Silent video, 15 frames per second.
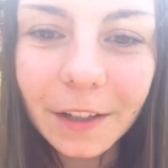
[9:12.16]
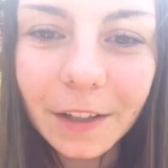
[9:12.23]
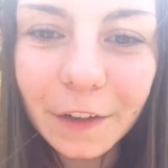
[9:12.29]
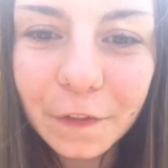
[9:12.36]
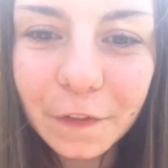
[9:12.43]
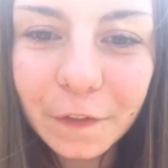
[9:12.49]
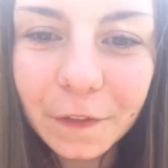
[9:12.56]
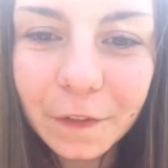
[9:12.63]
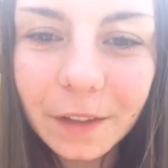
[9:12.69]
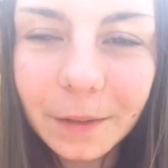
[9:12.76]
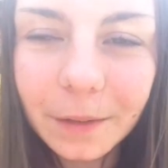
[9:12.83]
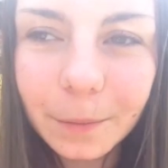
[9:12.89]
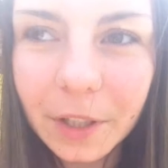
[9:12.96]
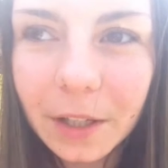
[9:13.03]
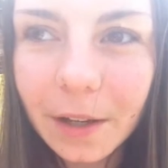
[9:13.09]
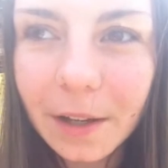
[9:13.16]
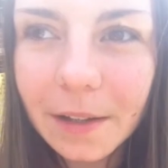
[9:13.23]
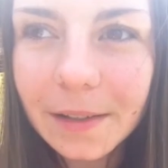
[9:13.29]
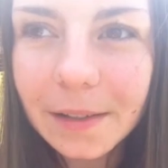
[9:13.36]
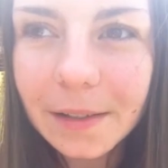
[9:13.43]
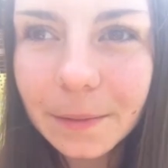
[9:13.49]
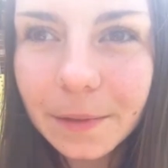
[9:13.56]
If
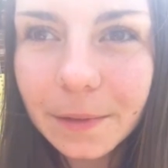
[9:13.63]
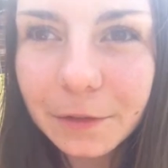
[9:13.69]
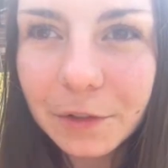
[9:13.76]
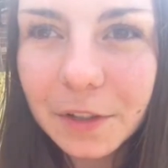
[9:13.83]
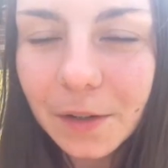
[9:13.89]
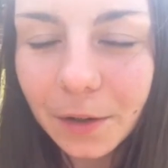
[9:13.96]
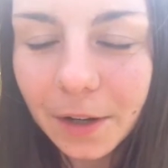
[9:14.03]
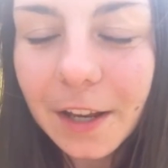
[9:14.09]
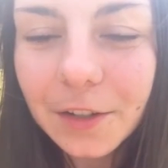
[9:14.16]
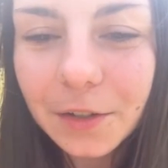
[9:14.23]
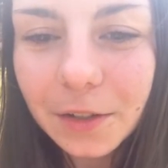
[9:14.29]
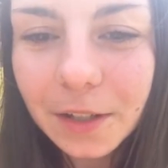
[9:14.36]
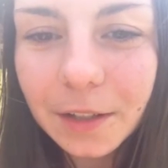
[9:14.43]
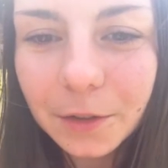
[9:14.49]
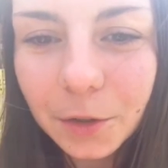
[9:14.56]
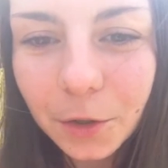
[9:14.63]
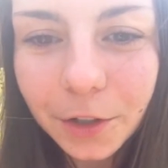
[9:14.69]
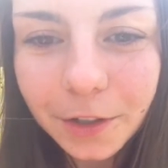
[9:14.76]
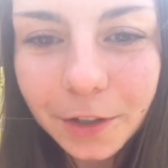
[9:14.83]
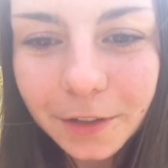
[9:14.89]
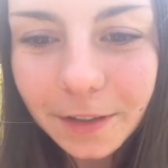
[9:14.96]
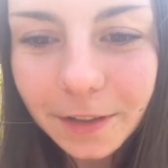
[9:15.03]
Because if it's okay to eat
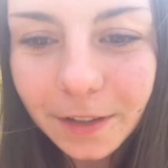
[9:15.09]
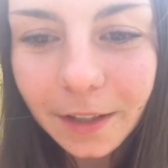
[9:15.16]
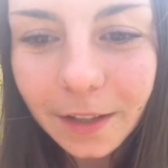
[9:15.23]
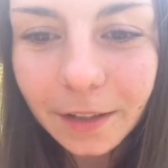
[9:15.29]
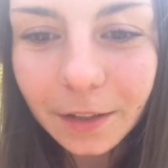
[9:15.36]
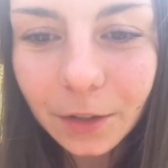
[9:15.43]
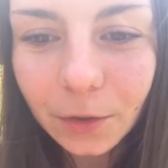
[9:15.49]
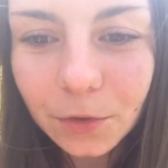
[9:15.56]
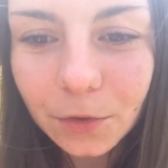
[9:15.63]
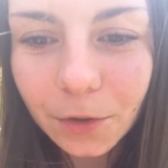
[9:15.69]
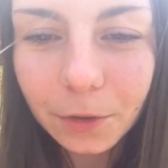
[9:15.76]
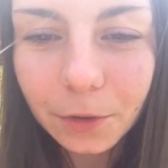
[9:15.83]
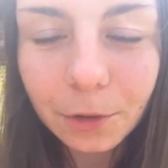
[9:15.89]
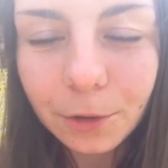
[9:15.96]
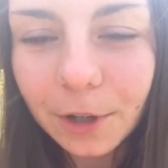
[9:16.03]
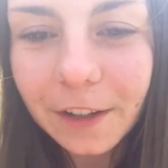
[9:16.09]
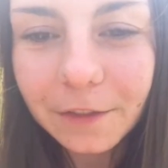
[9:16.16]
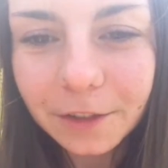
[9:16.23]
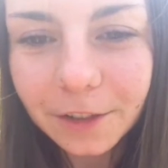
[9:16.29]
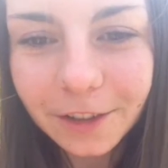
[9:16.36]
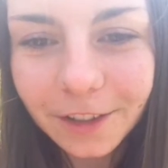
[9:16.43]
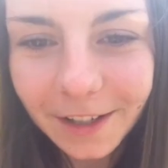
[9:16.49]
cooked, you don't crave
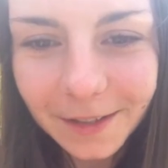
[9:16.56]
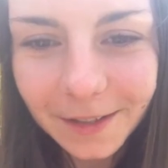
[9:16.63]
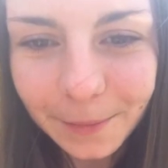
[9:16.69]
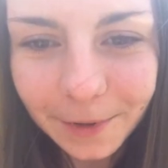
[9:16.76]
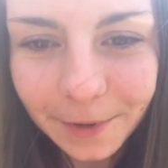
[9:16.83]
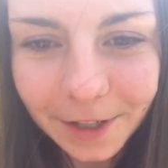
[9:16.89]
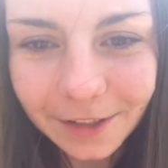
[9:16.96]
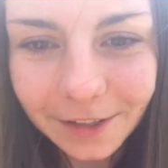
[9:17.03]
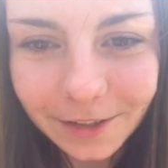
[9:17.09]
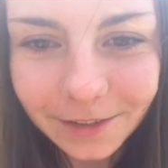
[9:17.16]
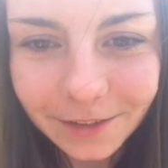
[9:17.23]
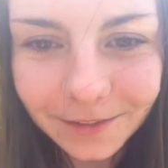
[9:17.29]
it as much.